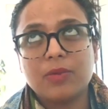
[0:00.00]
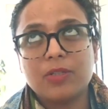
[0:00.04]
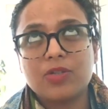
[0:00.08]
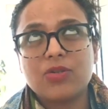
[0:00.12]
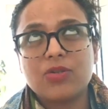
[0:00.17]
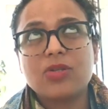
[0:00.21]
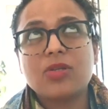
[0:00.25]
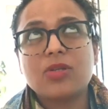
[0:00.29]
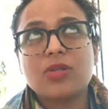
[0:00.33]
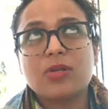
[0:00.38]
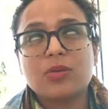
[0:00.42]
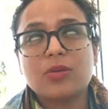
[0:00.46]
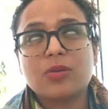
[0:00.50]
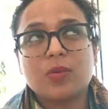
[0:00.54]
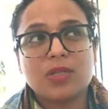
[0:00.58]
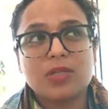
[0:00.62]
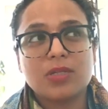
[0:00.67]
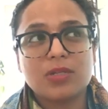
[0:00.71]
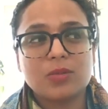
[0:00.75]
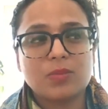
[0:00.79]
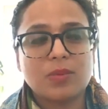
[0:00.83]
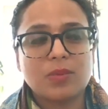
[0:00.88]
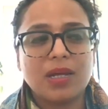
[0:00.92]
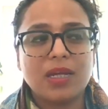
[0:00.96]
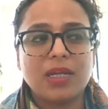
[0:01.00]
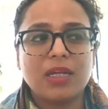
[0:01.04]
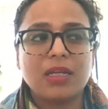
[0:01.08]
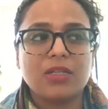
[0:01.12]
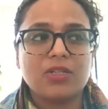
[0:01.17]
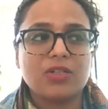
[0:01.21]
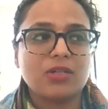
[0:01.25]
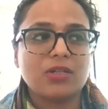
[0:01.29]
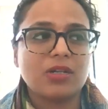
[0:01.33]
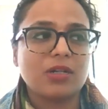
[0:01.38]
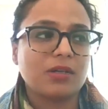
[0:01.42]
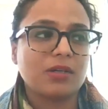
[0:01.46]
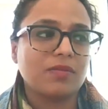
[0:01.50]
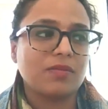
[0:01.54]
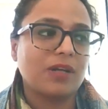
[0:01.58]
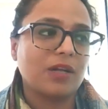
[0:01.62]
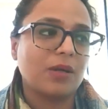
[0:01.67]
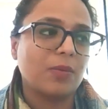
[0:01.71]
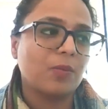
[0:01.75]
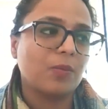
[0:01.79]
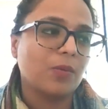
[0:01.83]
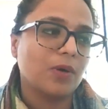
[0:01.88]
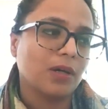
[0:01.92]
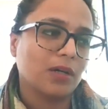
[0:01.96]
which is my initiative,
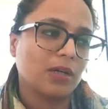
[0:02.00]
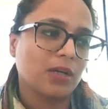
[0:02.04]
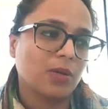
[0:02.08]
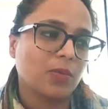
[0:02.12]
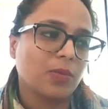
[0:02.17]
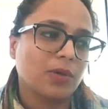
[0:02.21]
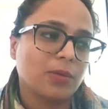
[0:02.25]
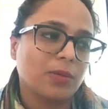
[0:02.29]
and I'm working